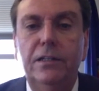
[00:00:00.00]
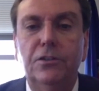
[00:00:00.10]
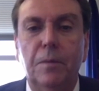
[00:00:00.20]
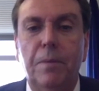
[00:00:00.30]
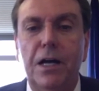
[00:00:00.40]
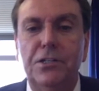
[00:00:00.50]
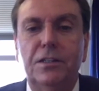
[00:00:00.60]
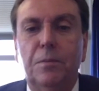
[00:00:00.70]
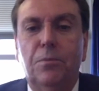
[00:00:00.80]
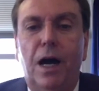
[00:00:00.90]
They're the best and
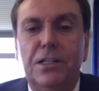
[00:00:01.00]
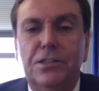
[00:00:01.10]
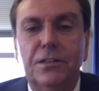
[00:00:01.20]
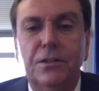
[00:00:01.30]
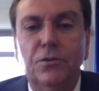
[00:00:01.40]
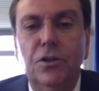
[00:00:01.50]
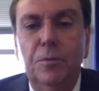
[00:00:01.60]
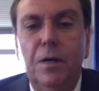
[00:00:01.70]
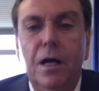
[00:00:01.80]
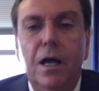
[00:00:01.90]
the brightest in the room,